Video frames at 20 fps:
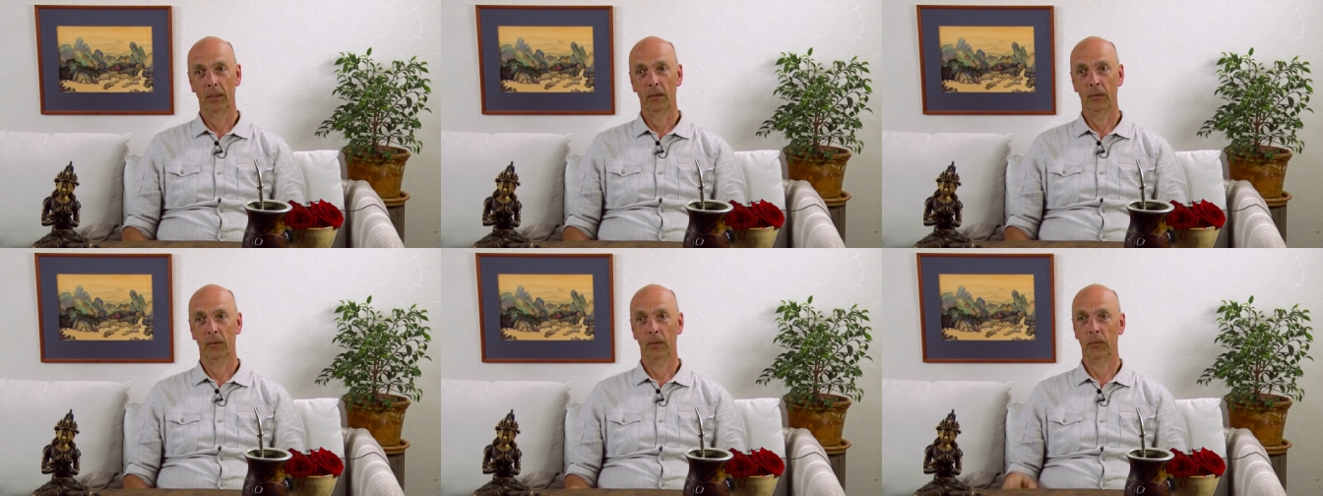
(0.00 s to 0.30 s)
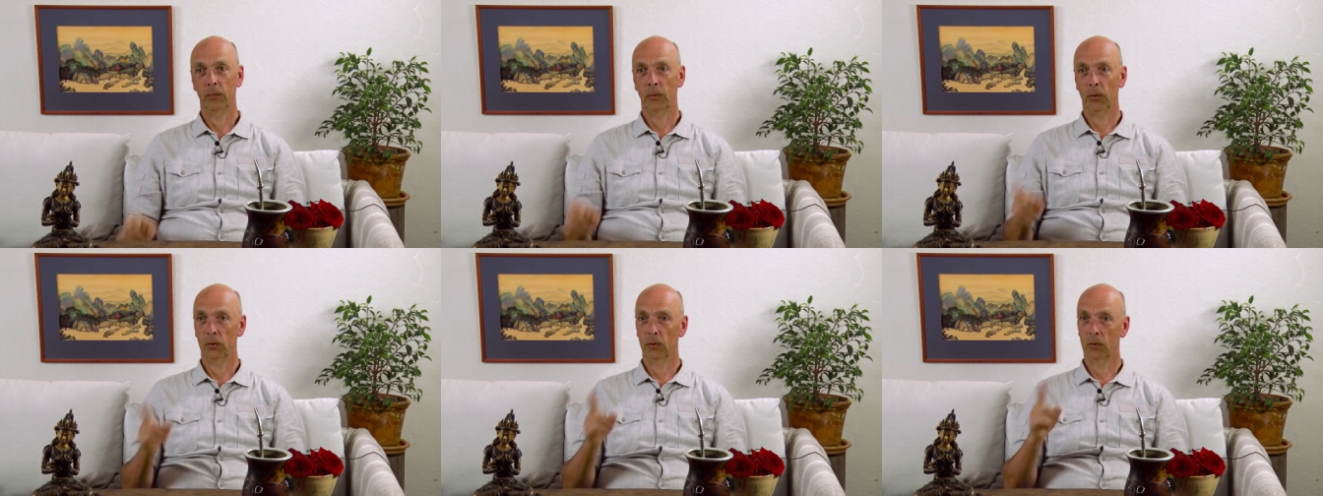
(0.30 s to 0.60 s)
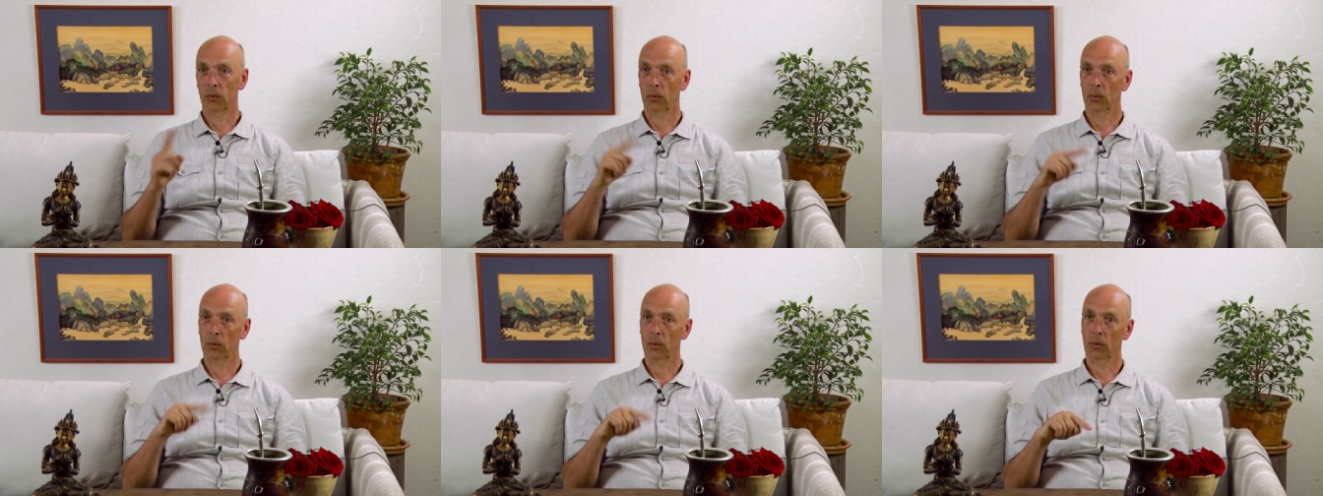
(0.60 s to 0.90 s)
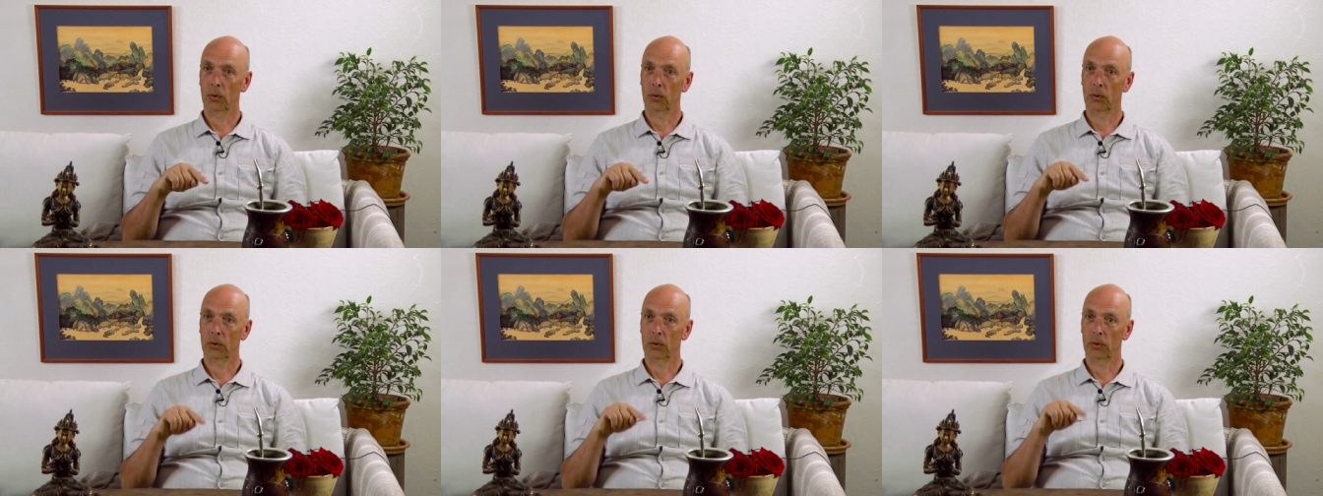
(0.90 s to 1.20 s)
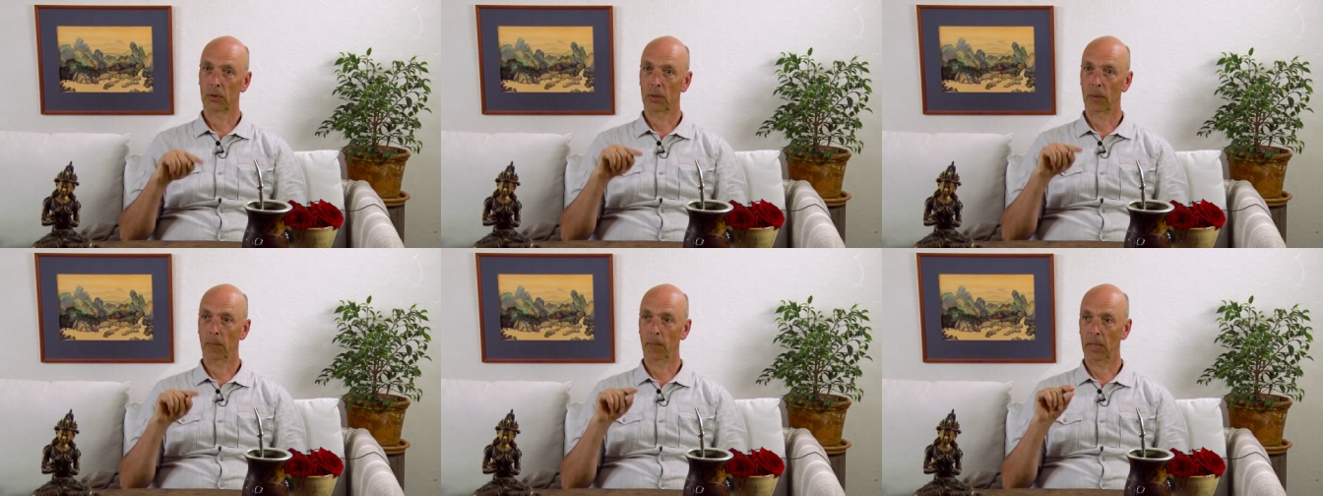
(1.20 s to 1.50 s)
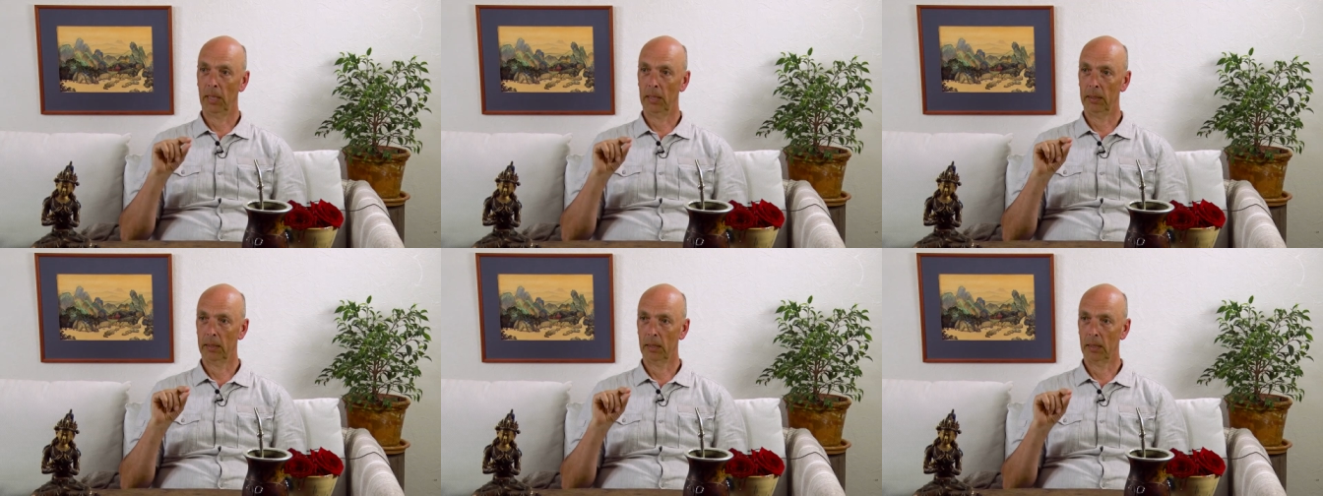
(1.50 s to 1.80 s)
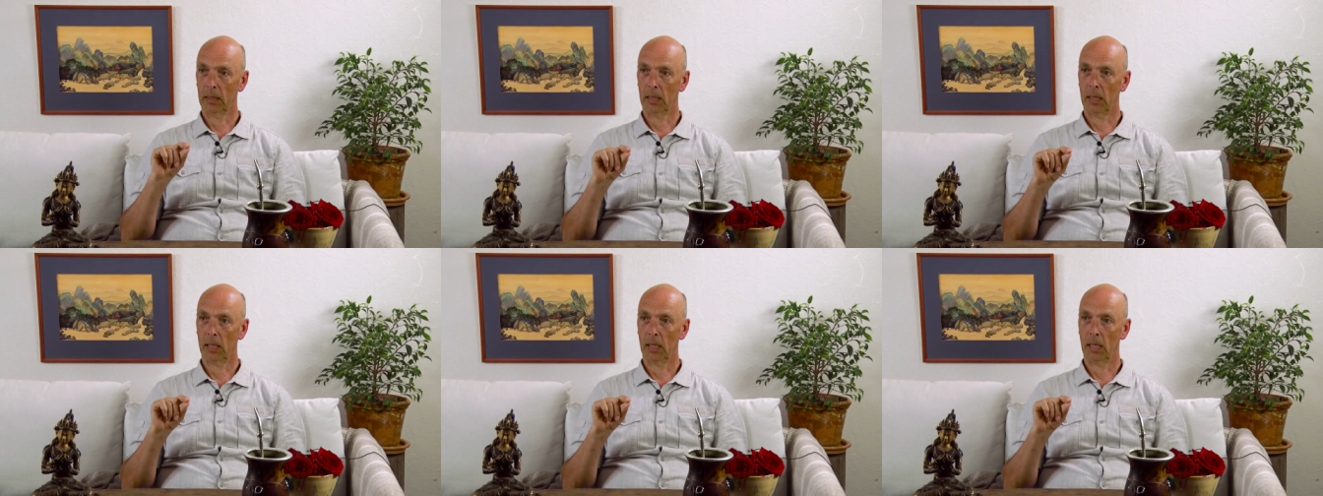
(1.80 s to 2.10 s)
When we use the mental
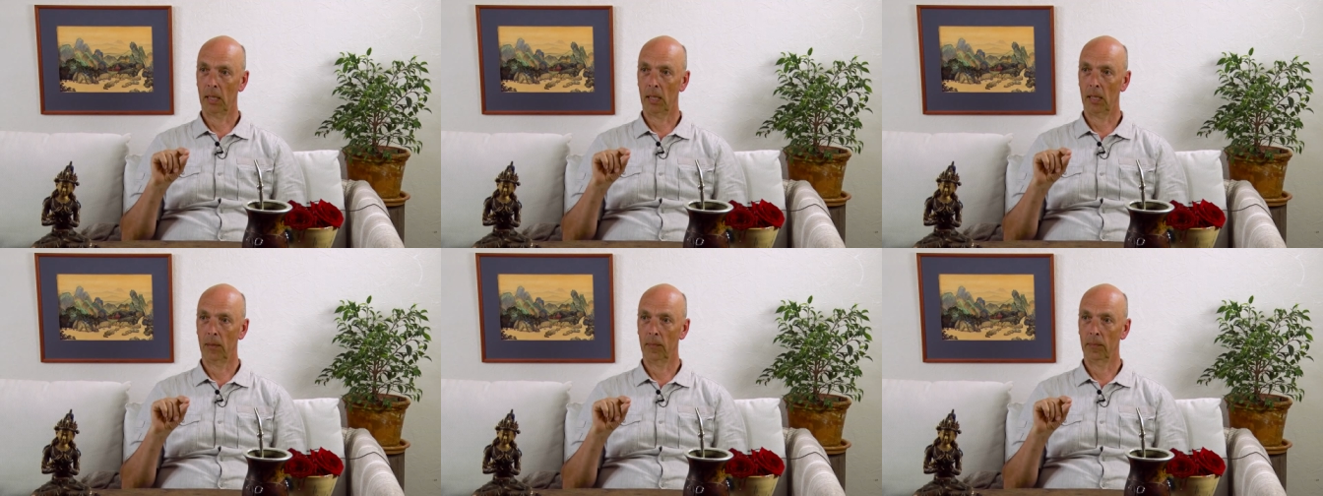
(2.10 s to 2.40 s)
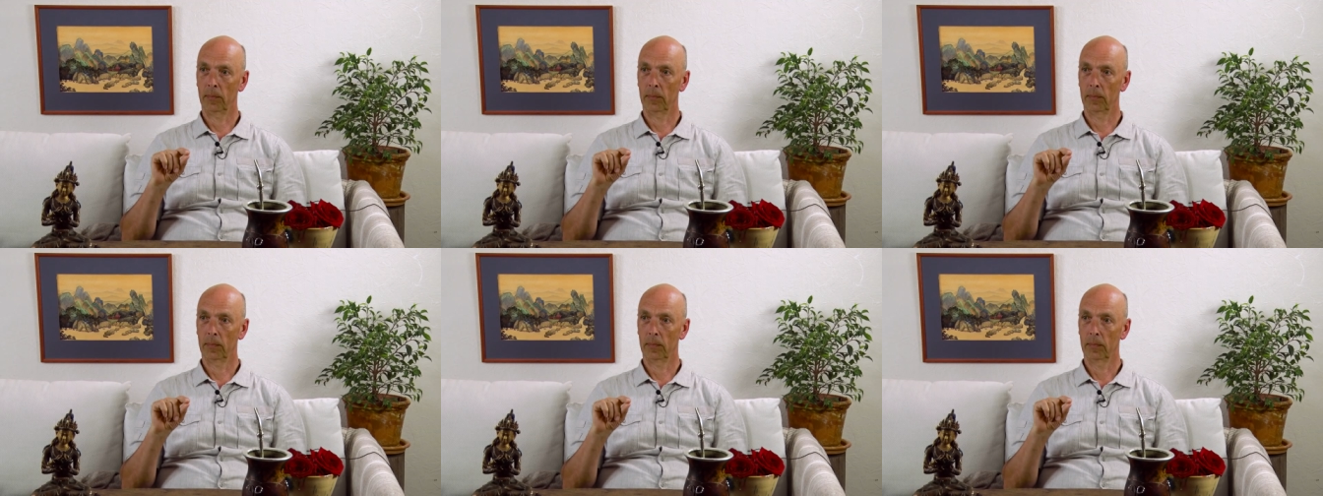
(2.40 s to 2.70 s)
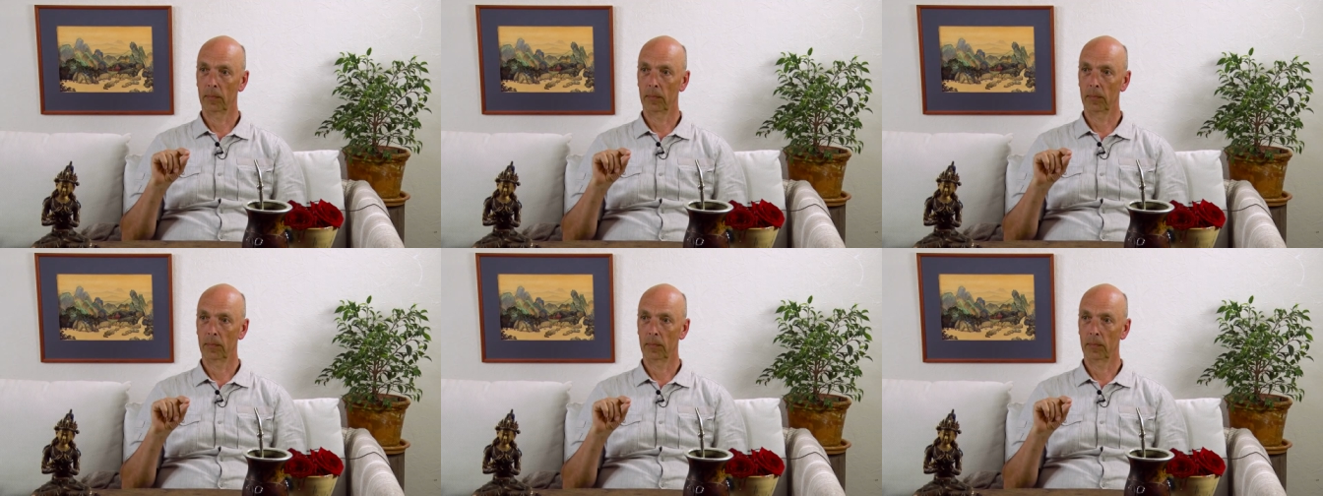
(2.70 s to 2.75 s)
calm